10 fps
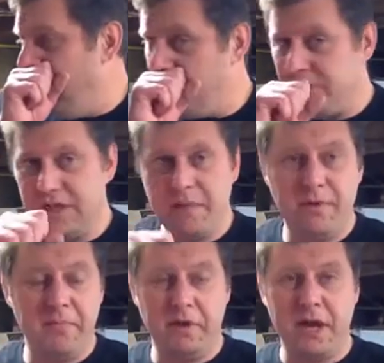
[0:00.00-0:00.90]
you'll see I
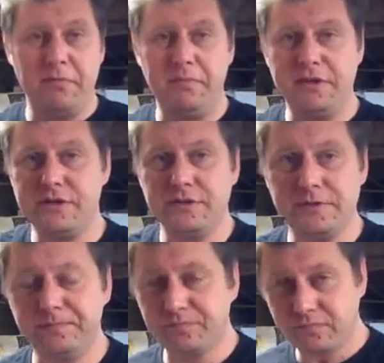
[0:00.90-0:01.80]
put up a couple
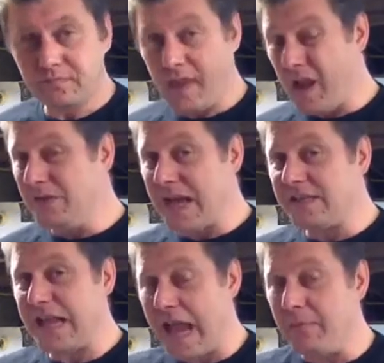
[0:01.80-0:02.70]
pictures. I was
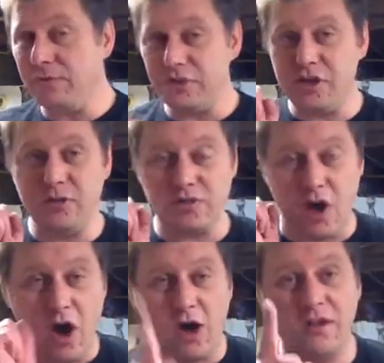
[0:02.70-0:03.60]
actually able to use
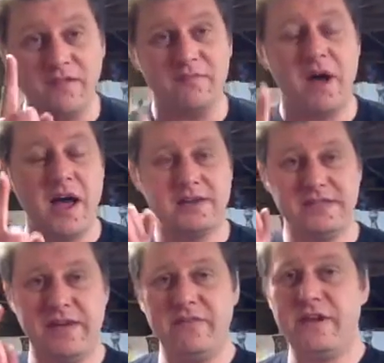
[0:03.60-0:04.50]
all of my
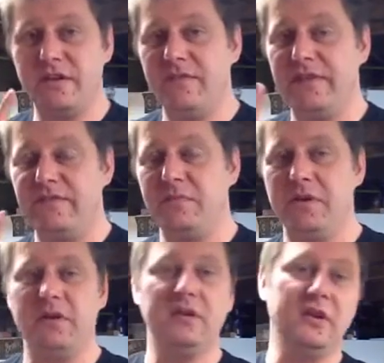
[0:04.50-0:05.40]

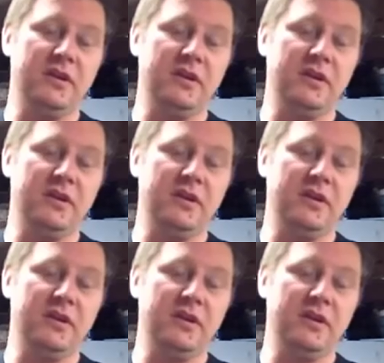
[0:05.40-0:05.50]
750ml